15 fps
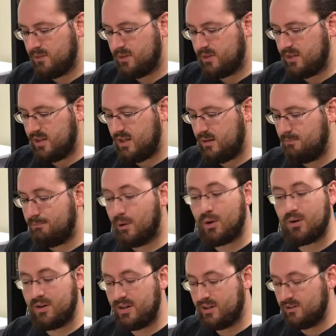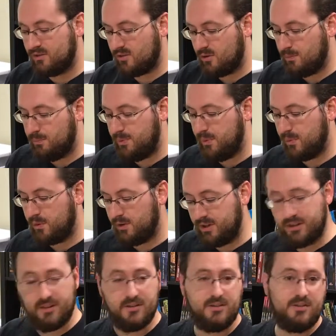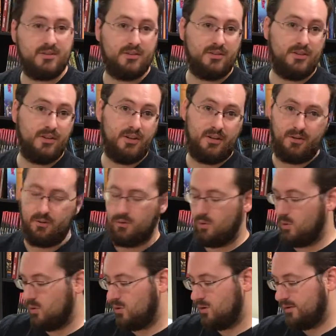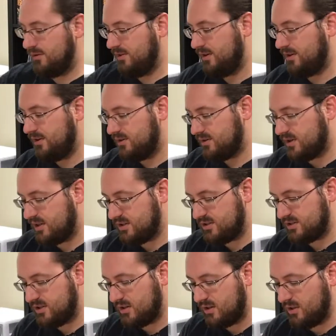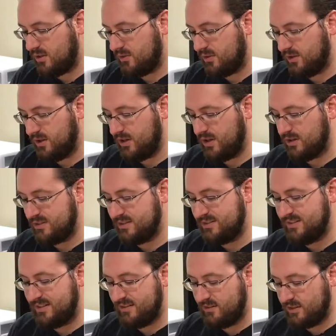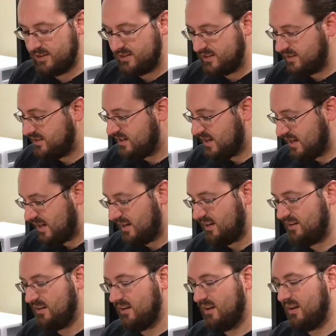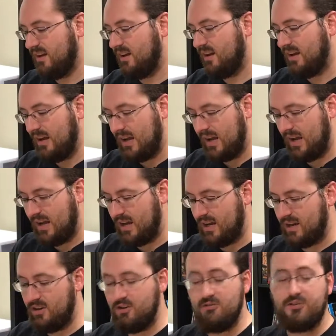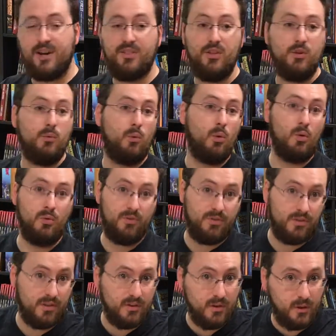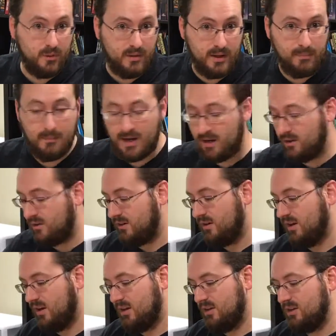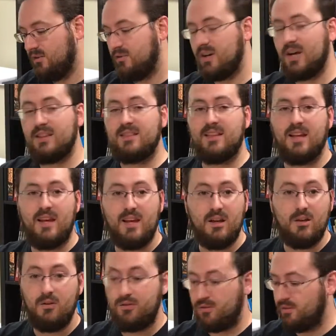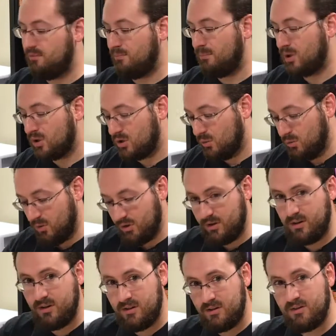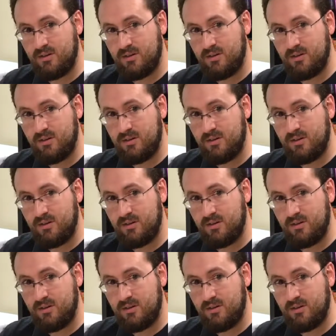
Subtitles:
the Bardings or Bjornings, you know, or there's also the Dundane, and you've got the dwarves of the Lonely Mountain. You've got the elves of Mirkwood,